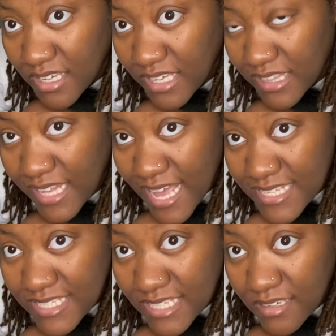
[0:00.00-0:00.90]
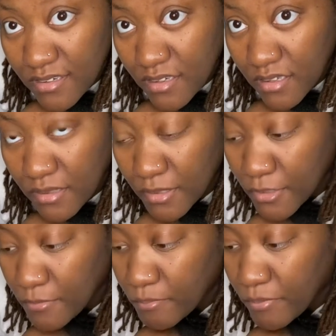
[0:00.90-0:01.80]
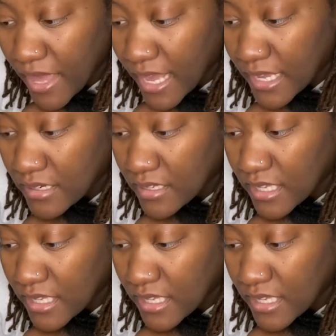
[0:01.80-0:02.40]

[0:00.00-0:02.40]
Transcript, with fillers: elastic uh, band